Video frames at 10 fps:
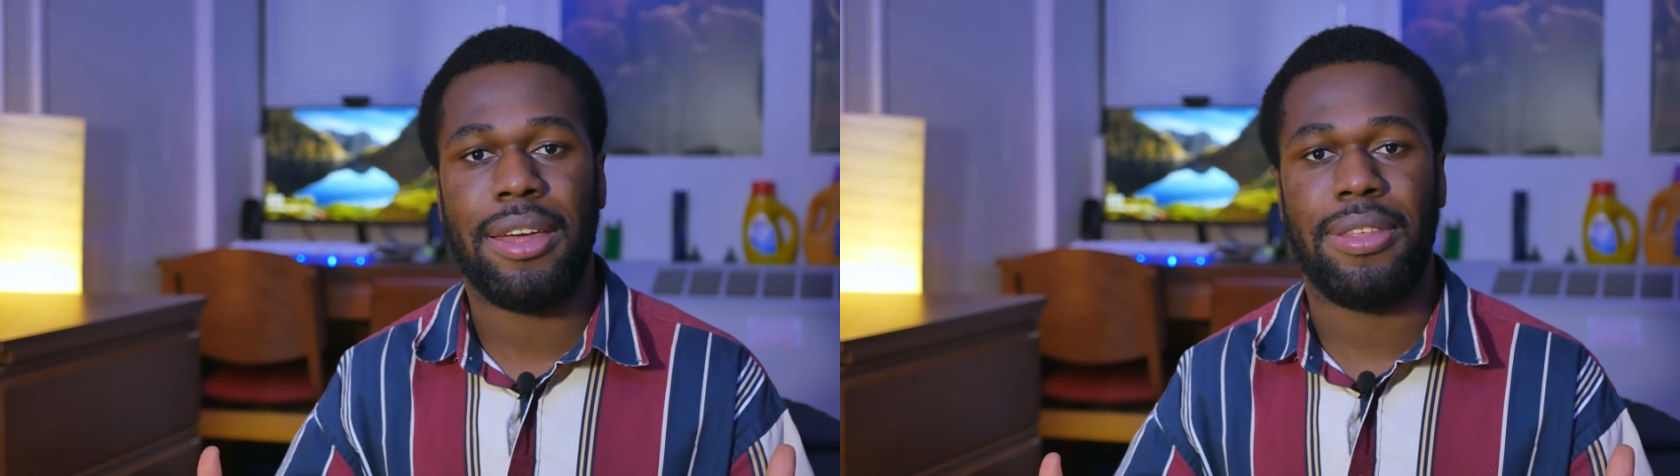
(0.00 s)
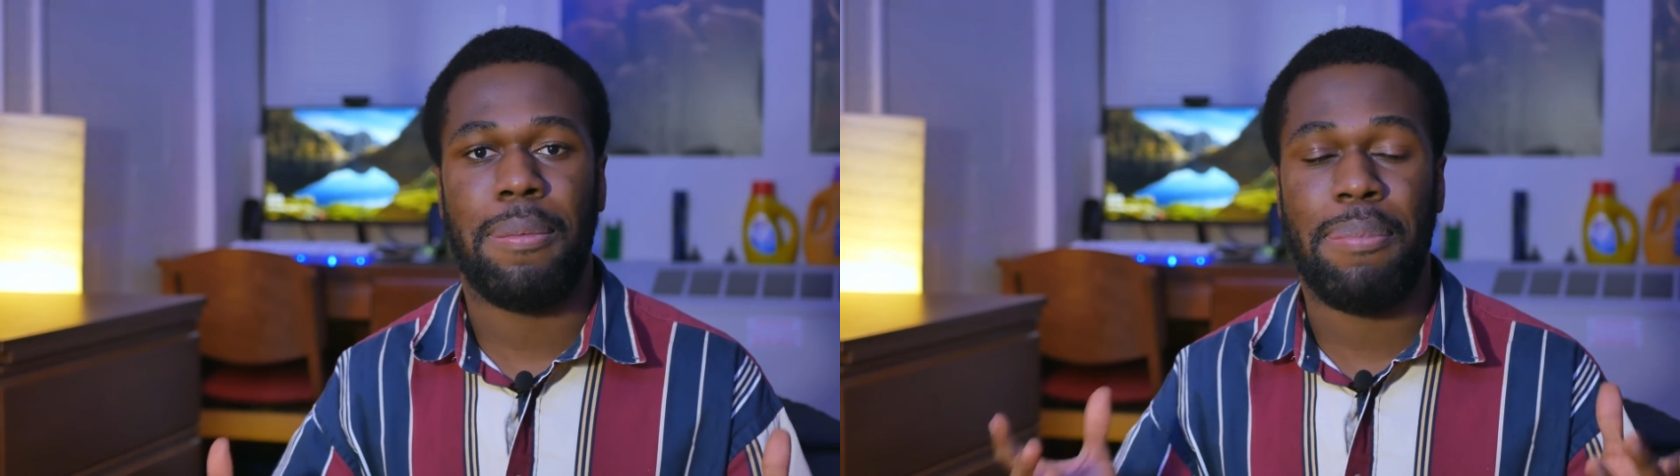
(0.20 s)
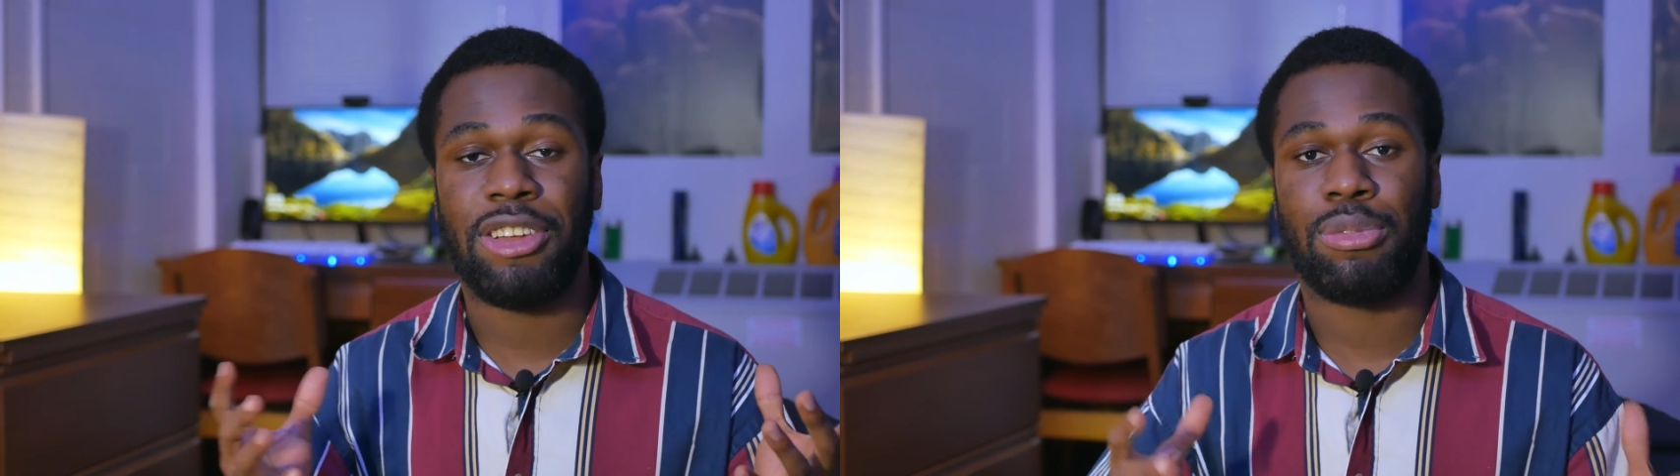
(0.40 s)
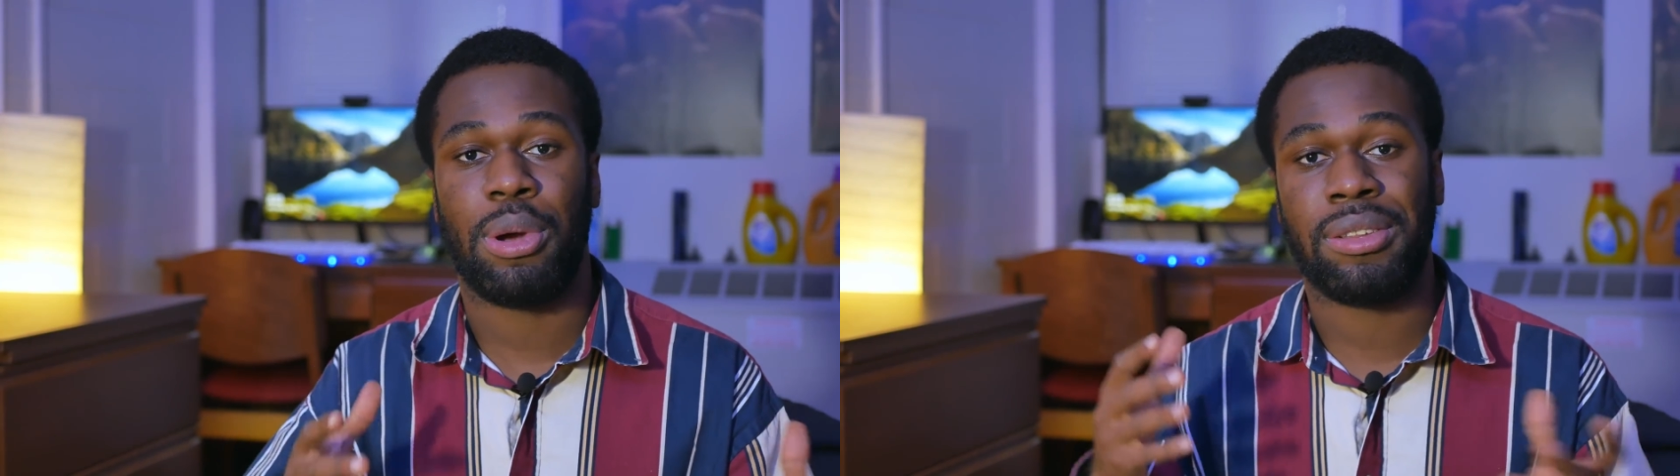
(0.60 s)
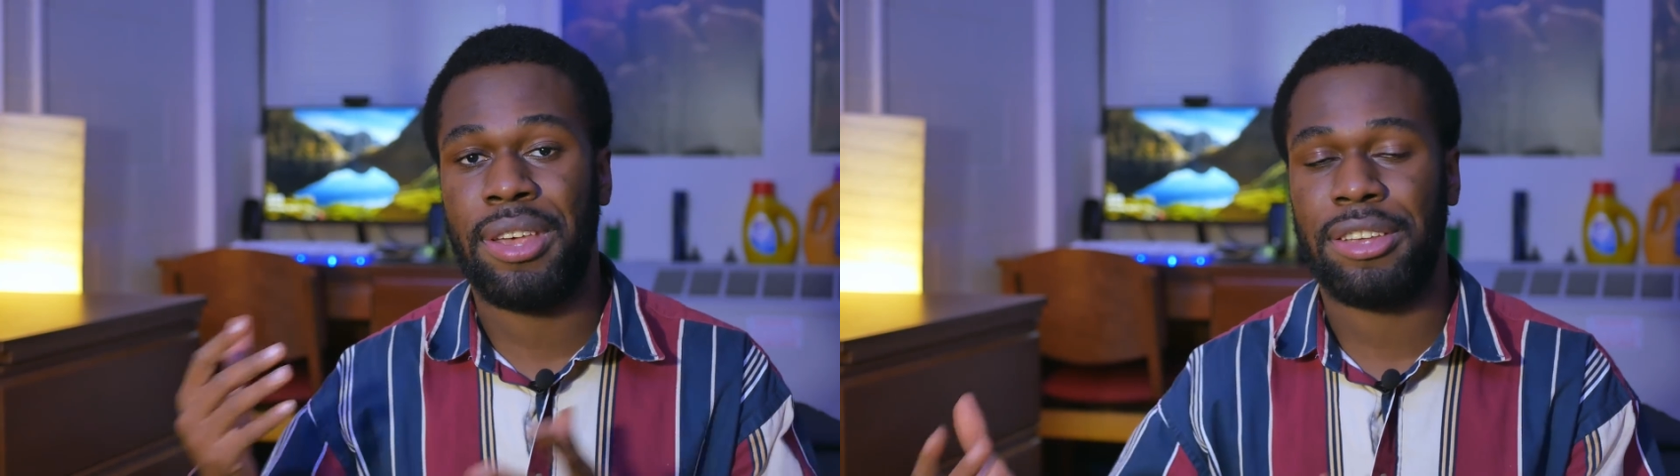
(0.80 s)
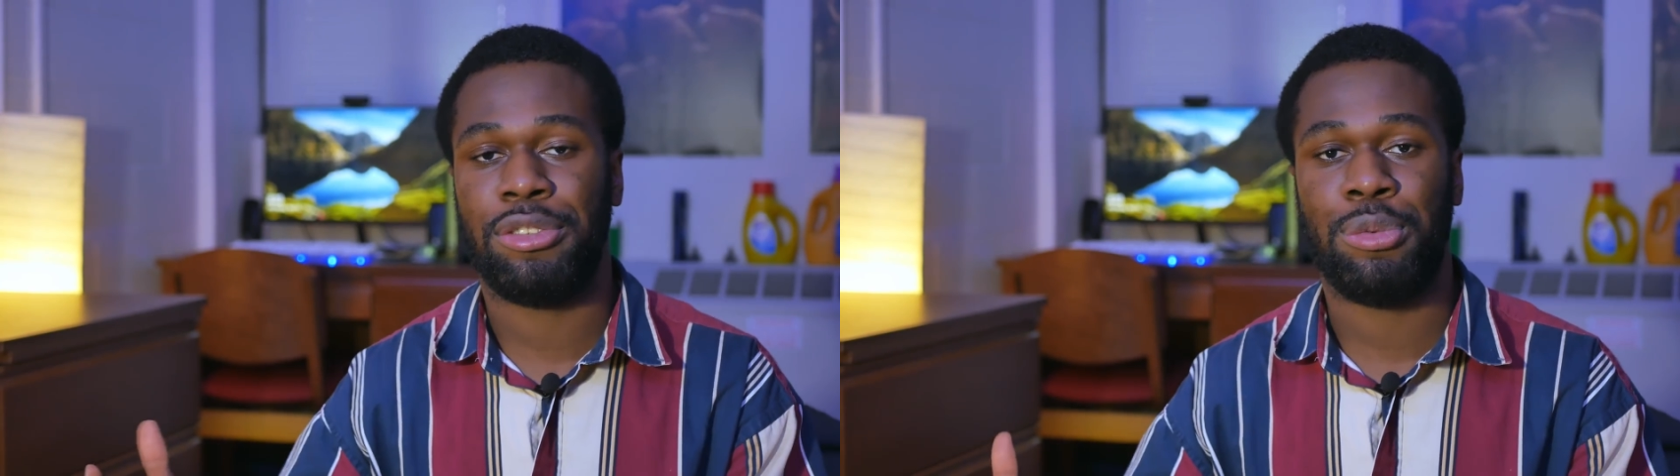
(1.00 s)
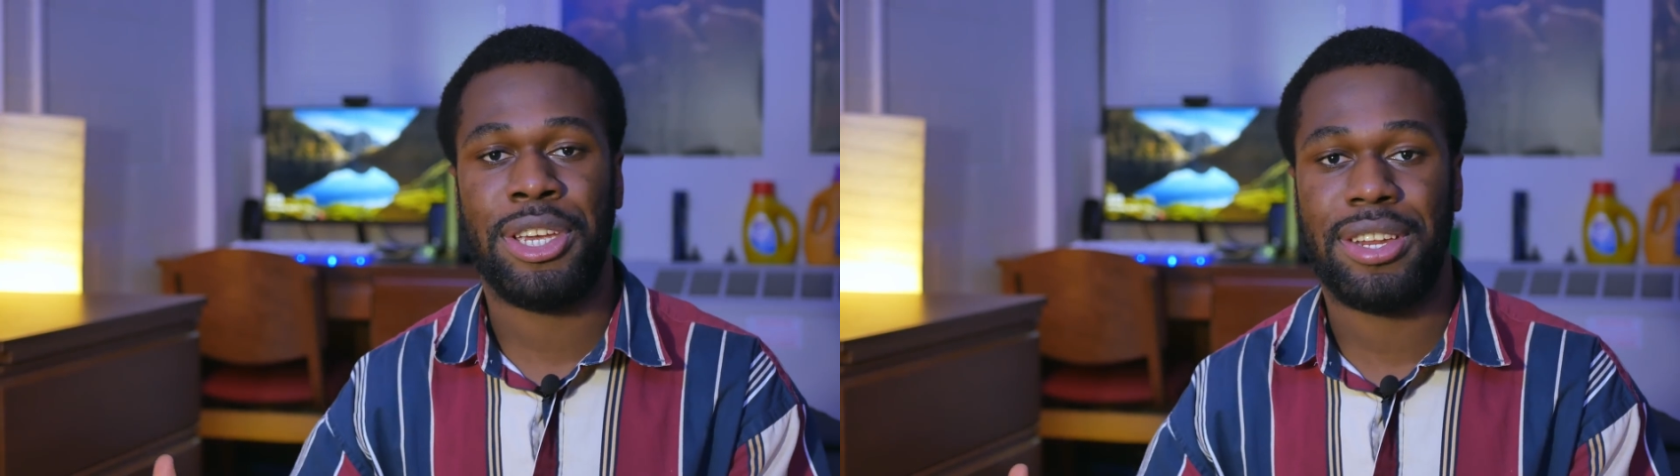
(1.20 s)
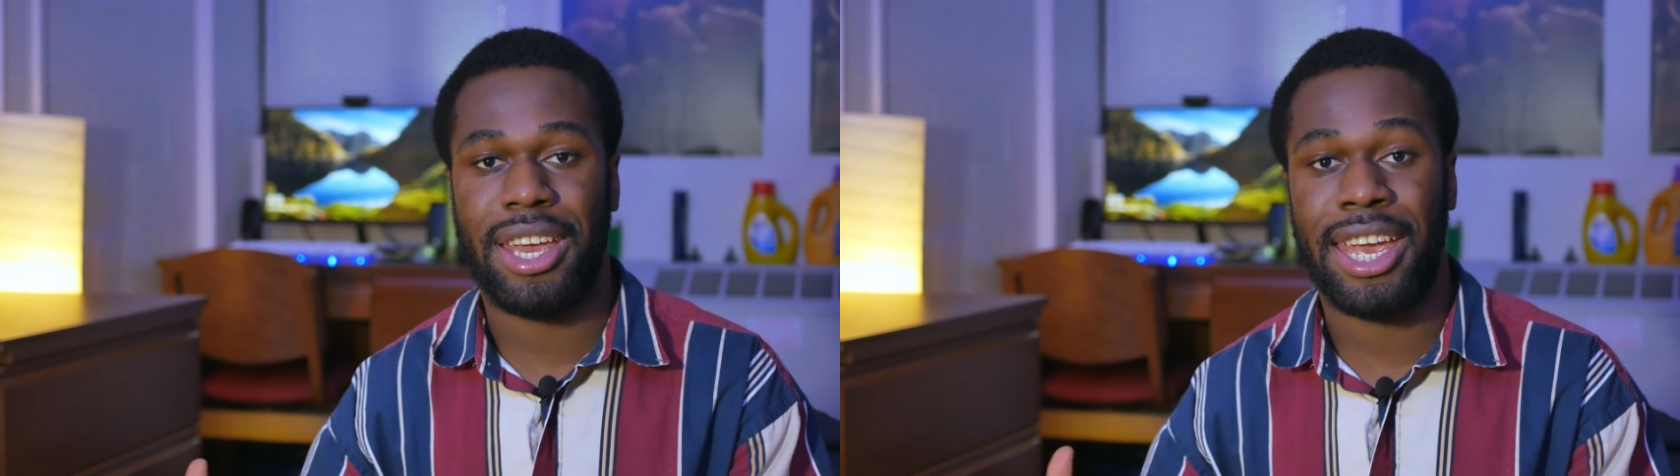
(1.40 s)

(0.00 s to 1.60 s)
the benchmark test suite